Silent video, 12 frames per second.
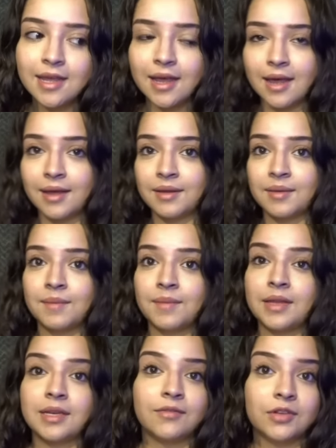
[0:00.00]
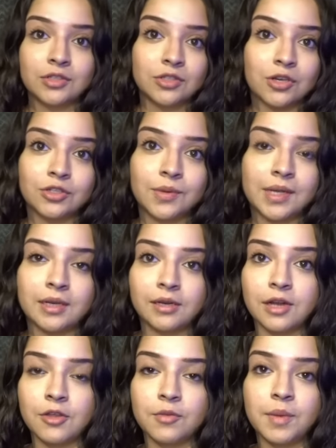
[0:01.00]
and even start doing it
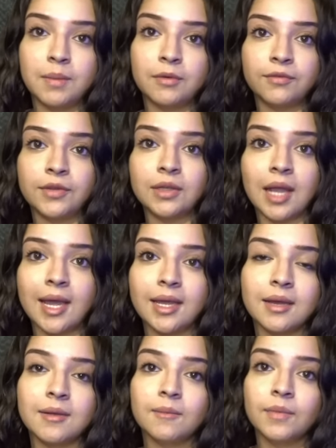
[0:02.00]
on other people if you'd like.